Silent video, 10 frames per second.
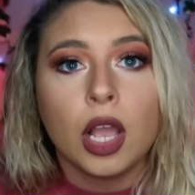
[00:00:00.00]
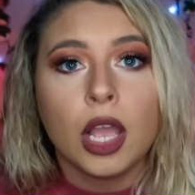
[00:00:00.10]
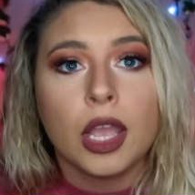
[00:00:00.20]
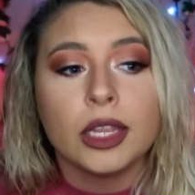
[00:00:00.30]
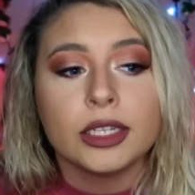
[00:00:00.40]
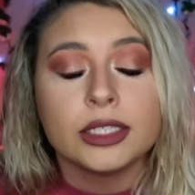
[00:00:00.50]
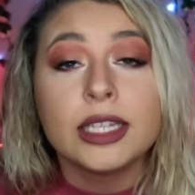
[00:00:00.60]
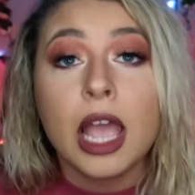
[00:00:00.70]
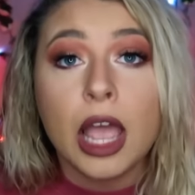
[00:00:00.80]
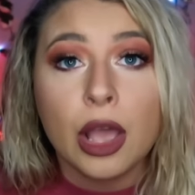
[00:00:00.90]
and
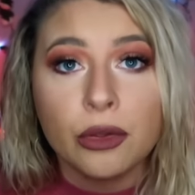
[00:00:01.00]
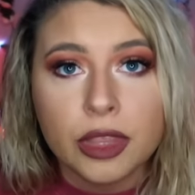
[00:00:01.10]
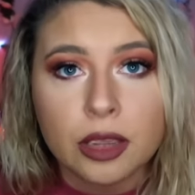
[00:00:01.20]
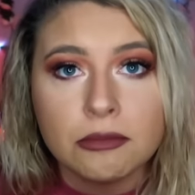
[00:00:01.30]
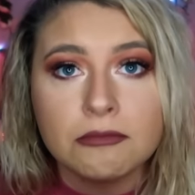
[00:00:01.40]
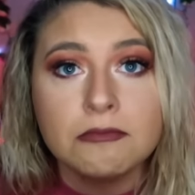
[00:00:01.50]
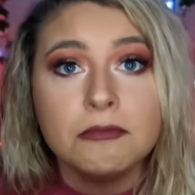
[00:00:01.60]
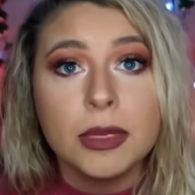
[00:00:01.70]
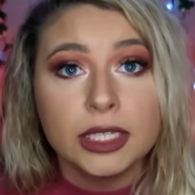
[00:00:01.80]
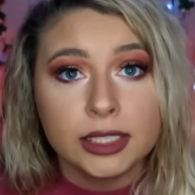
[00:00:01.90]
tell them
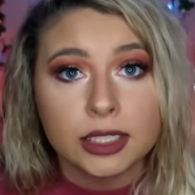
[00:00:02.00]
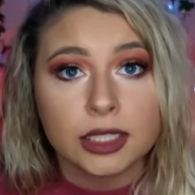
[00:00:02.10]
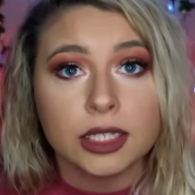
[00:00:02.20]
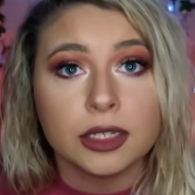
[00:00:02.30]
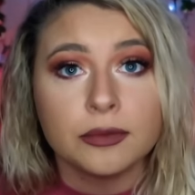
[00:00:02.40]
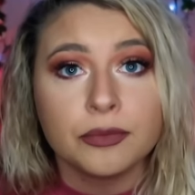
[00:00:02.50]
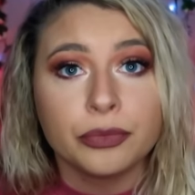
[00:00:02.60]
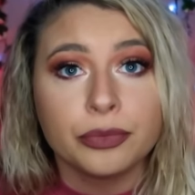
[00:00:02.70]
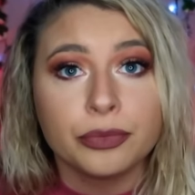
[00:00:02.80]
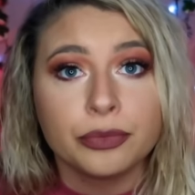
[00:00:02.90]
mentally
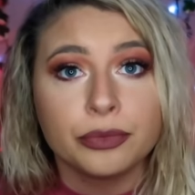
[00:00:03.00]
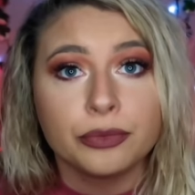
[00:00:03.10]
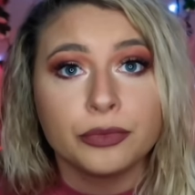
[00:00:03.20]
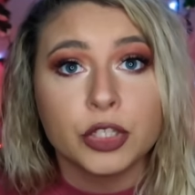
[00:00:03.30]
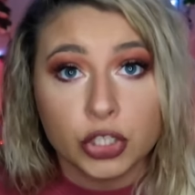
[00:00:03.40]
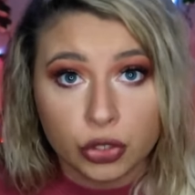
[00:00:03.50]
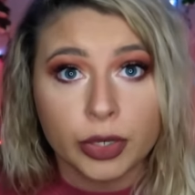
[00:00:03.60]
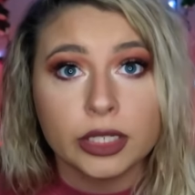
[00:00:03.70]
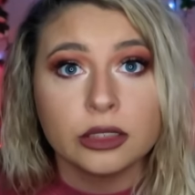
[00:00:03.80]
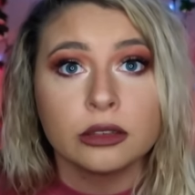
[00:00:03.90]
to do
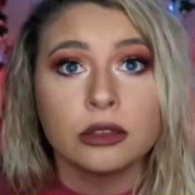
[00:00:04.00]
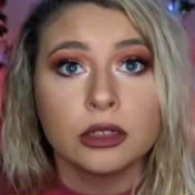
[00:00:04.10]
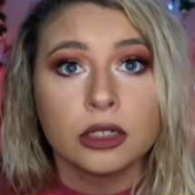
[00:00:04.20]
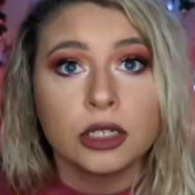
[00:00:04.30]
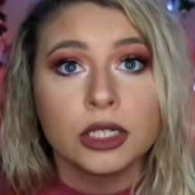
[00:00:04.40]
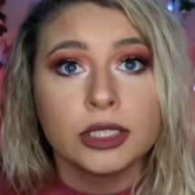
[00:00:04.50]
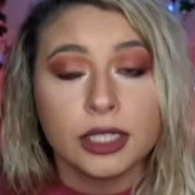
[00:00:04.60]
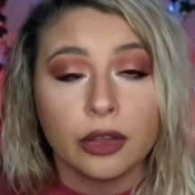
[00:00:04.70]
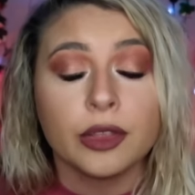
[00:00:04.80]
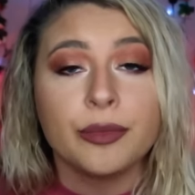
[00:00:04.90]
it.
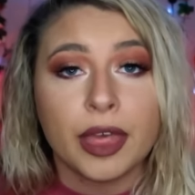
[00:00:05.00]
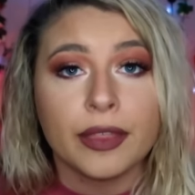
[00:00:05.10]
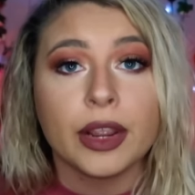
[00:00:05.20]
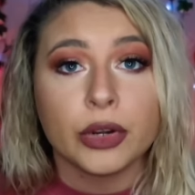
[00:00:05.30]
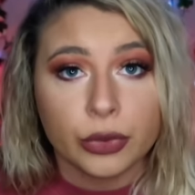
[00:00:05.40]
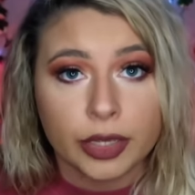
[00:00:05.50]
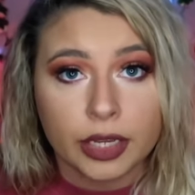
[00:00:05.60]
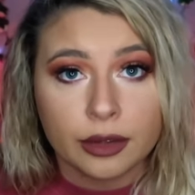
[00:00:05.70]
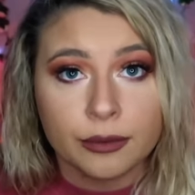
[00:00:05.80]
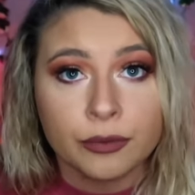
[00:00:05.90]
Tell them that they are doing
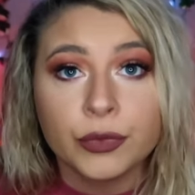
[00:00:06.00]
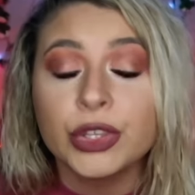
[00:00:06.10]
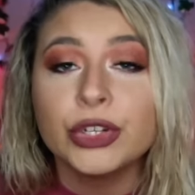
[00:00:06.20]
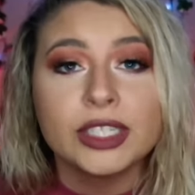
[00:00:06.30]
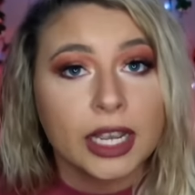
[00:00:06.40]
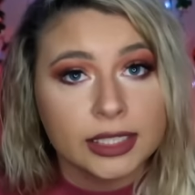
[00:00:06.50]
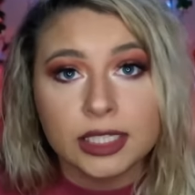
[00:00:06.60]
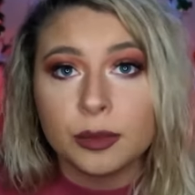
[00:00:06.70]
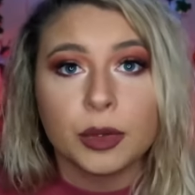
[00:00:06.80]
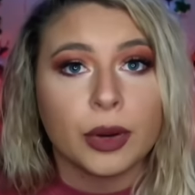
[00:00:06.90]
it. You're
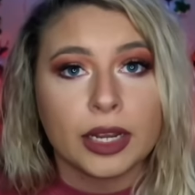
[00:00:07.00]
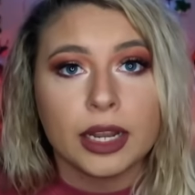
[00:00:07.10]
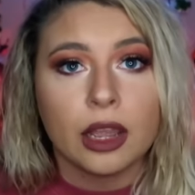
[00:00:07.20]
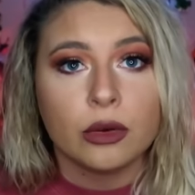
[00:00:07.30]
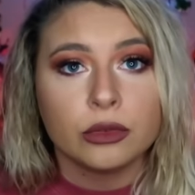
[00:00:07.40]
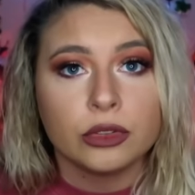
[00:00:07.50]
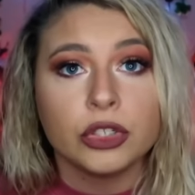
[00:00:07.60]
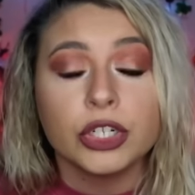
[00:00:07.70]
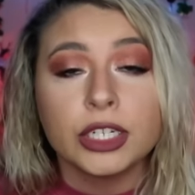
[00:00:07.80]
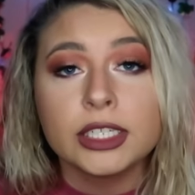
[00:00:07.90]
texting me right now.
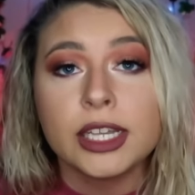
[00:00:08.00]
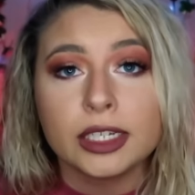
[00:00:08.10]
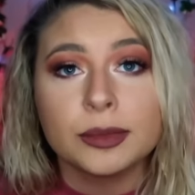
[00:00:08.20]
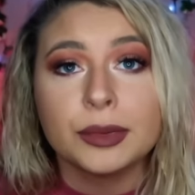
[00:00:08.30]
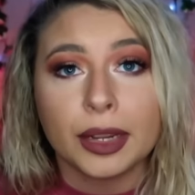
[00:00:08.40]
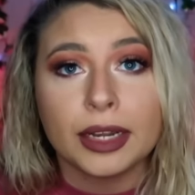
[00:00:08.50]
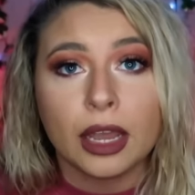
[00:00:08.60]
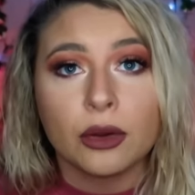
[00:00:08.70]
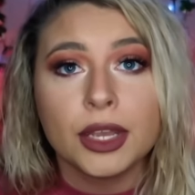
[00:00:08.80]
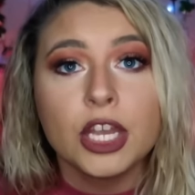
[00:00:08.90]
You're gonna text me right
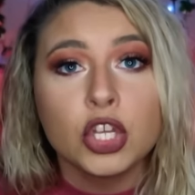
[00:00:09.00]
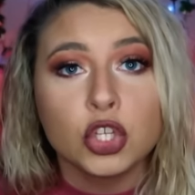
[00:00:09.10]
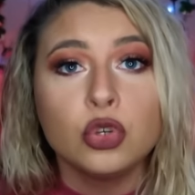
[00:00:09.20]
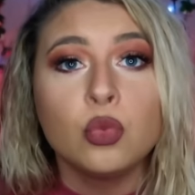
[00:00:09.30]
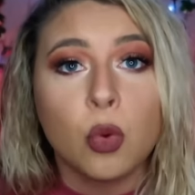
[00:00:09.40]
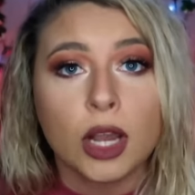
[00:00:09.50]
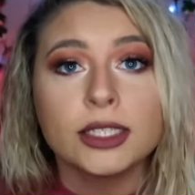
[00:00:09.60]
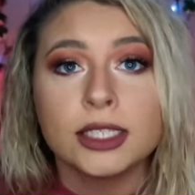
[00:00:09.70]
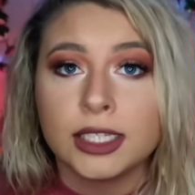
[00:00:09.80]
now. You want to